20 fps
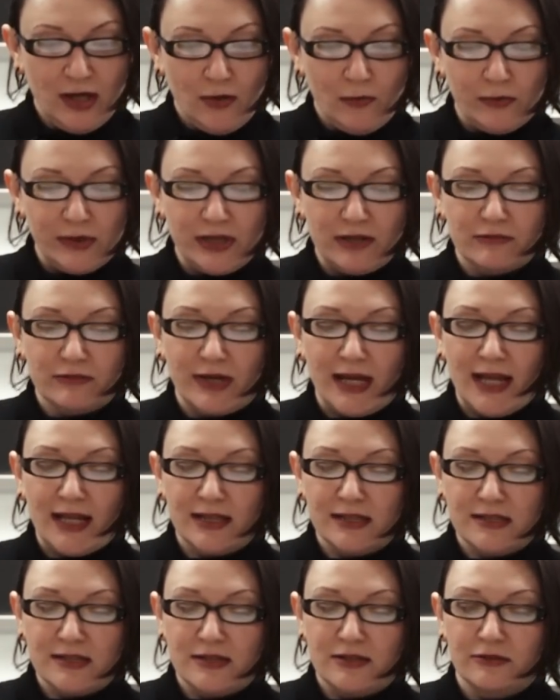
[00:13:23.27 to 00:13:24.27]
when in
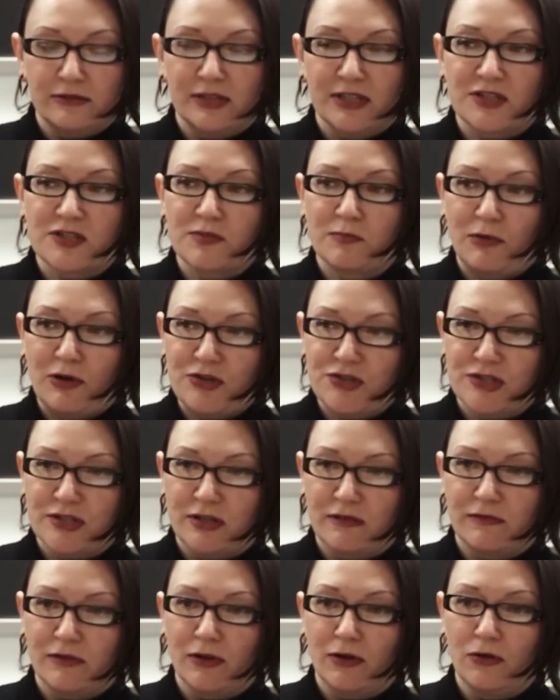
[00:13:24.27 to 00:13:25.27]
reality they're an expression
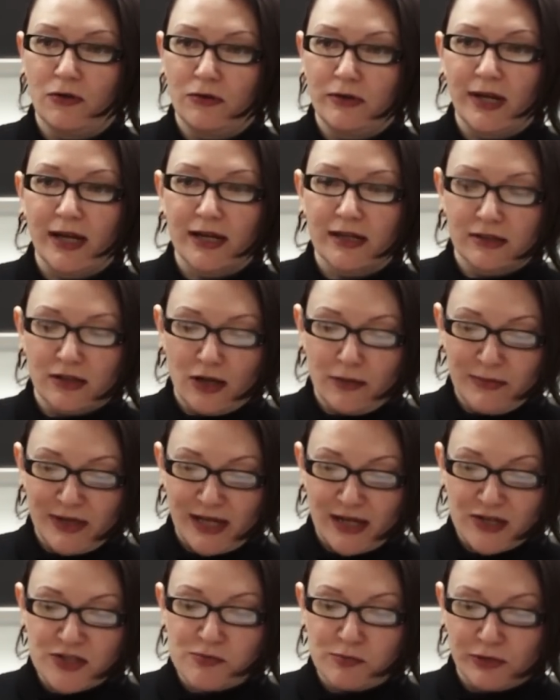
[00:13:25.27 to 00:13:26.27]
of our own
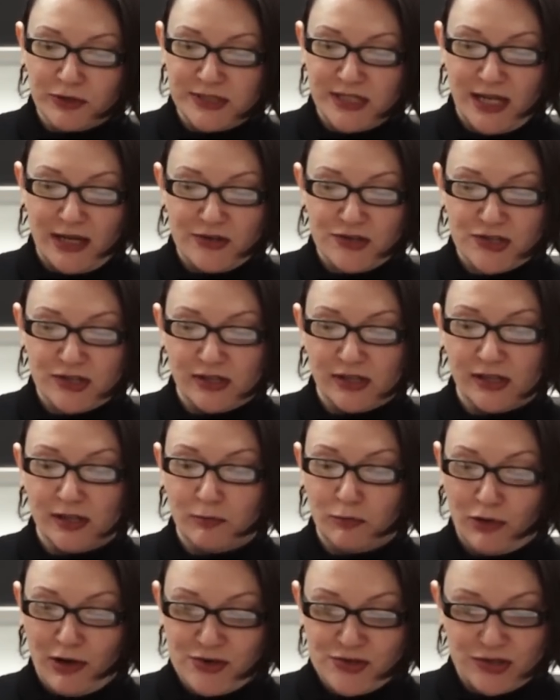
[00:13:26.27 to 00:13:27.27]
economic exploitation and
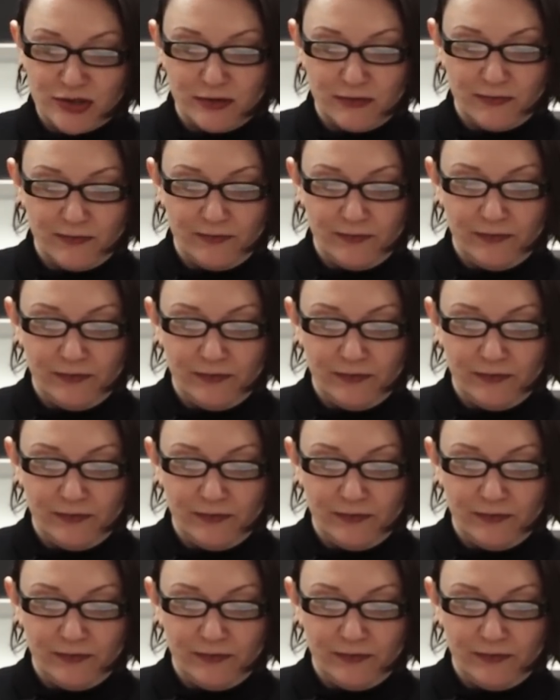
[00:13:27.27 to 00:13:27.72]
oppression.